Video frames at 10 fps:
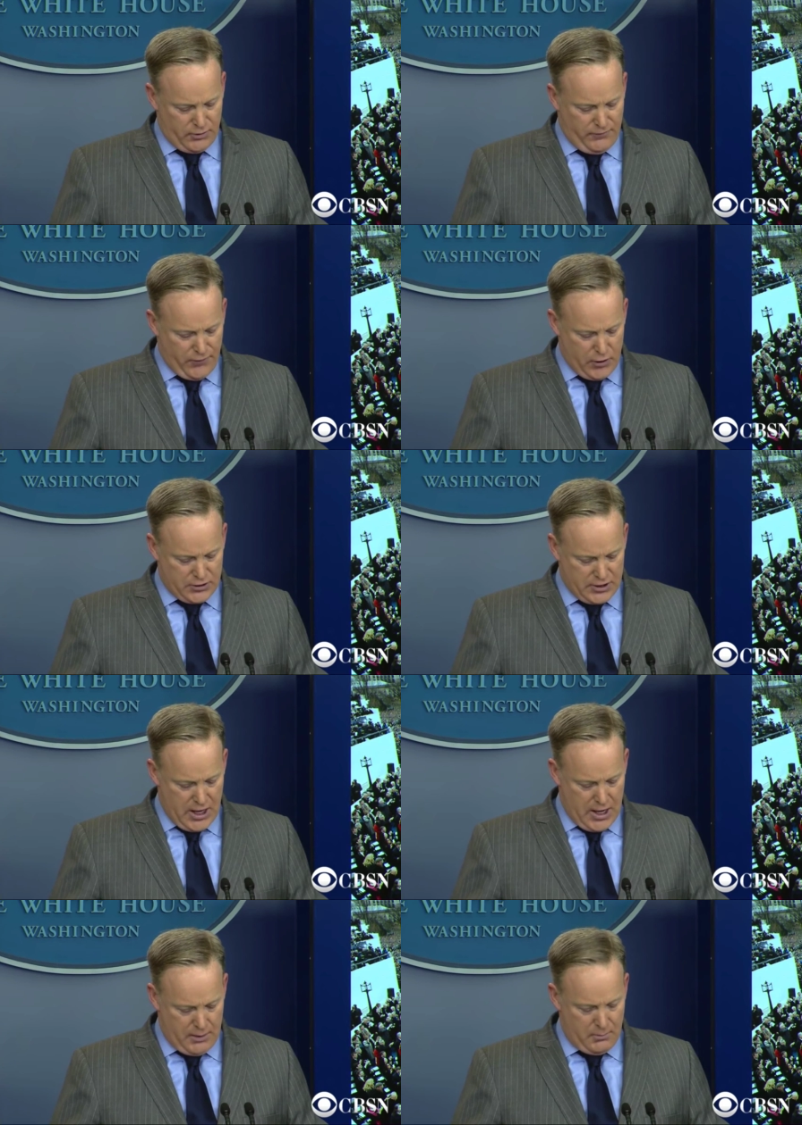the first
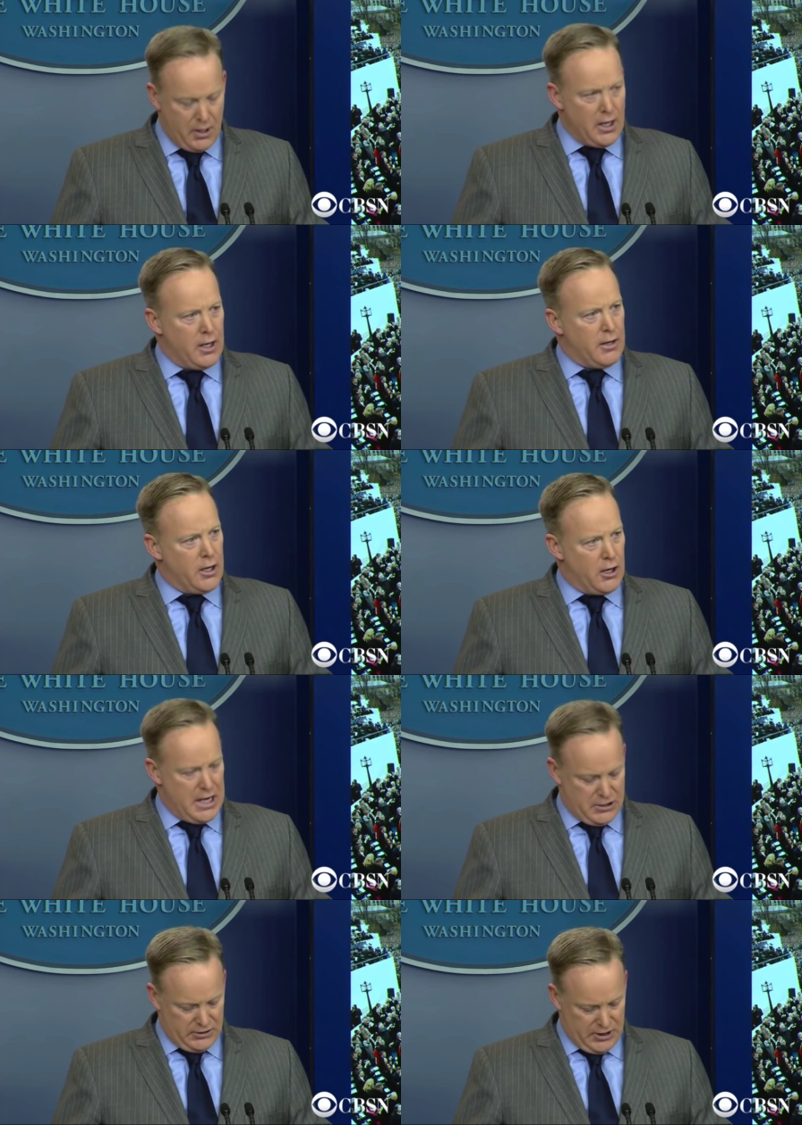time in our
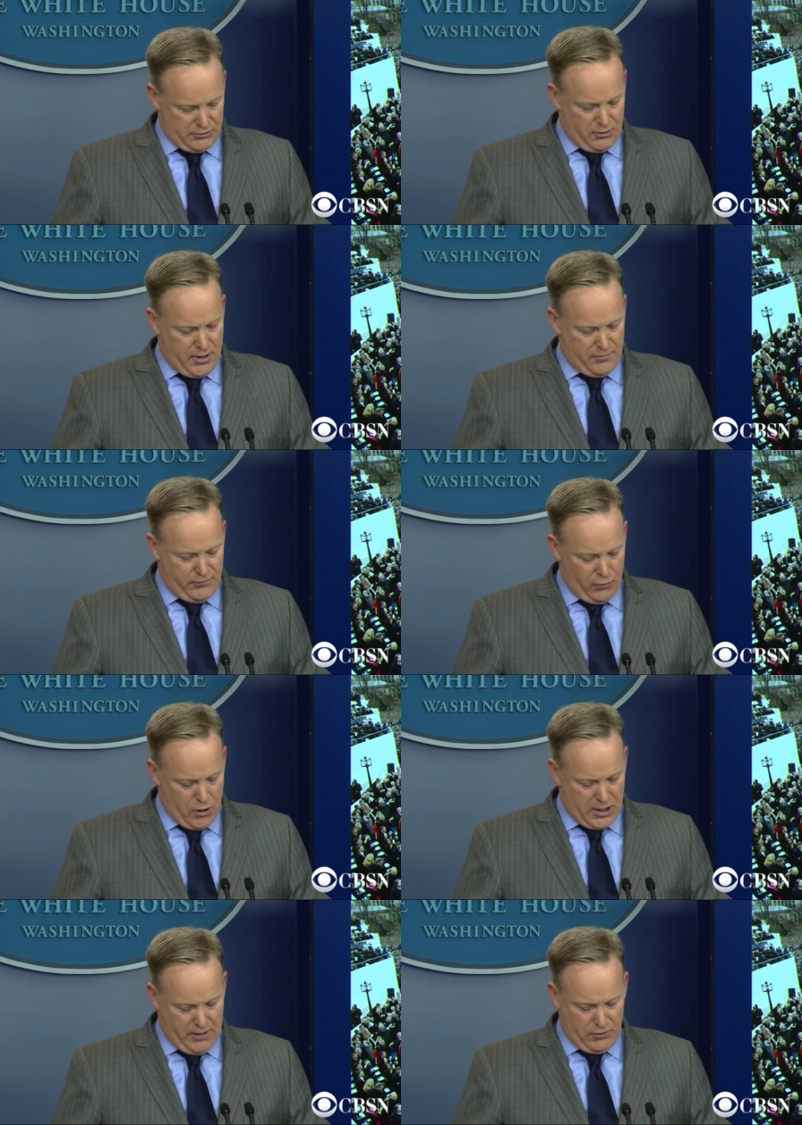nation's history that floor
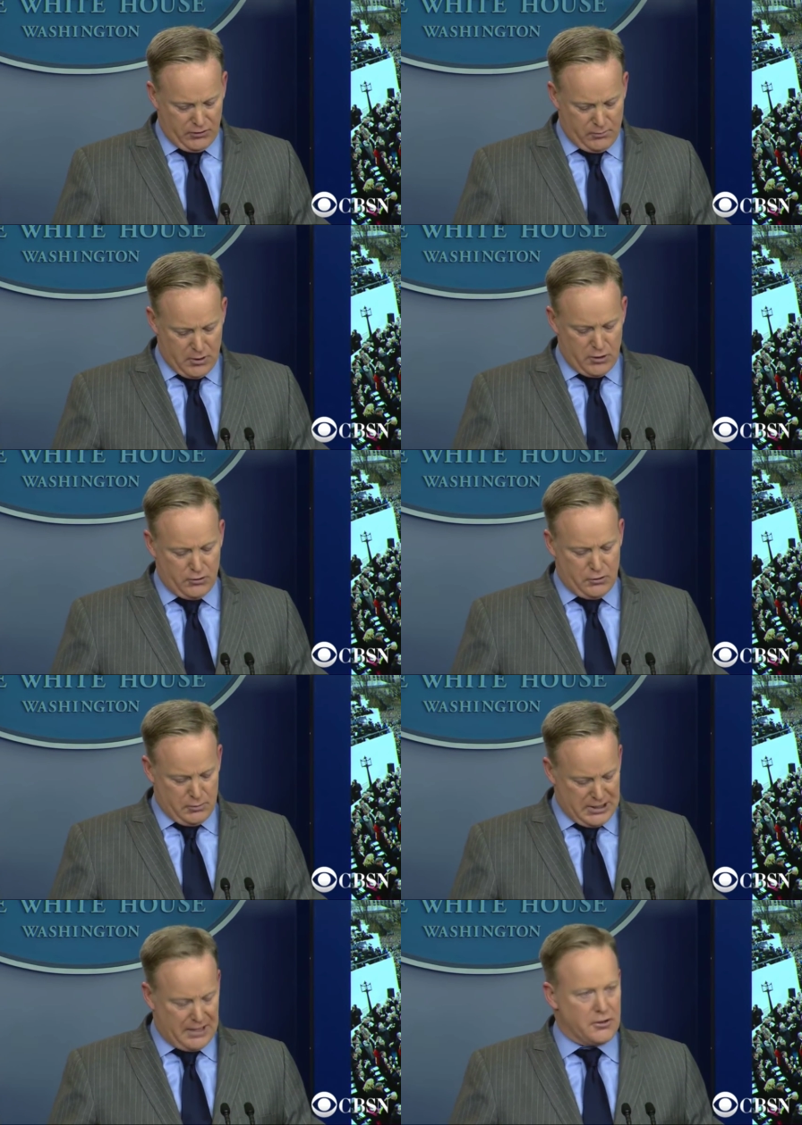coverings have been used to
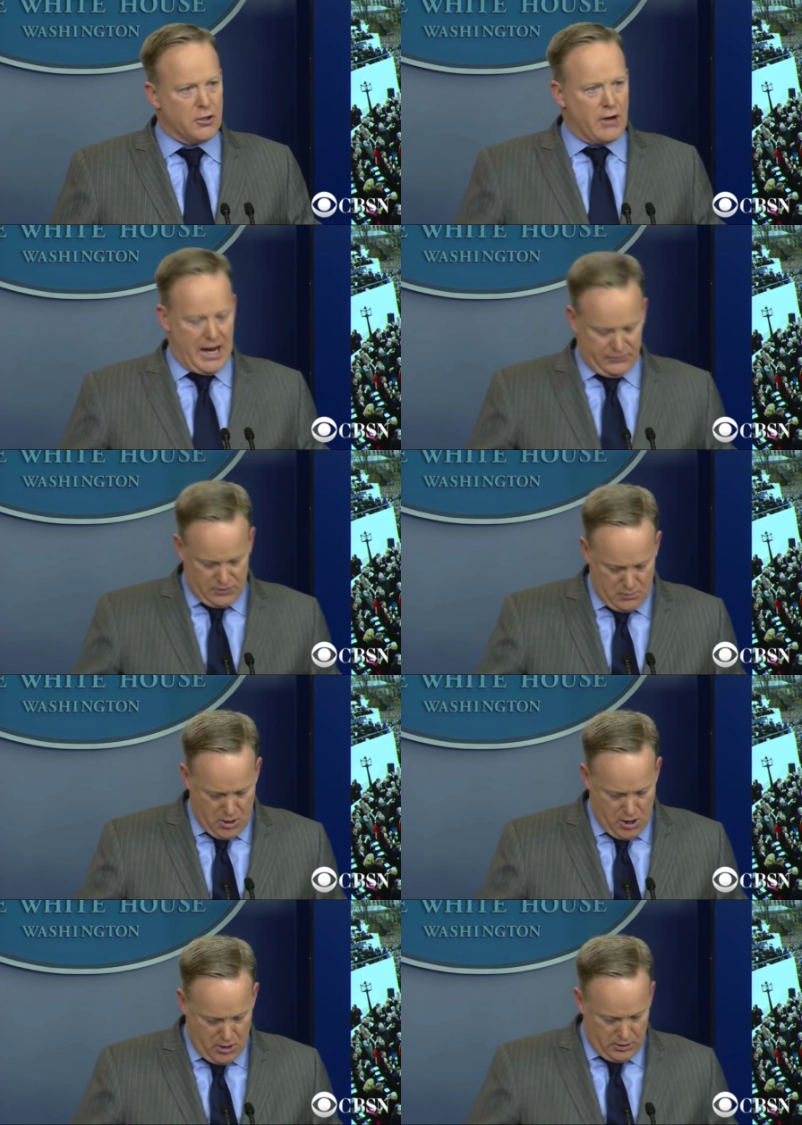protect the grass in the
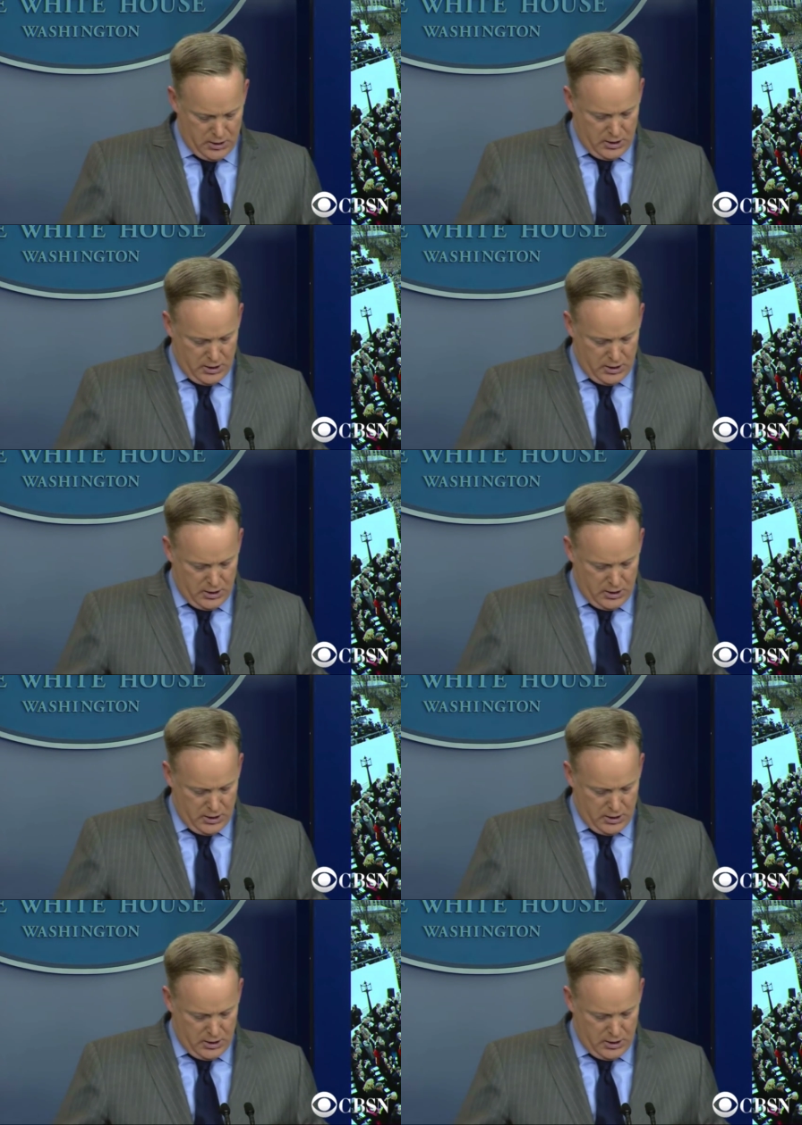mall.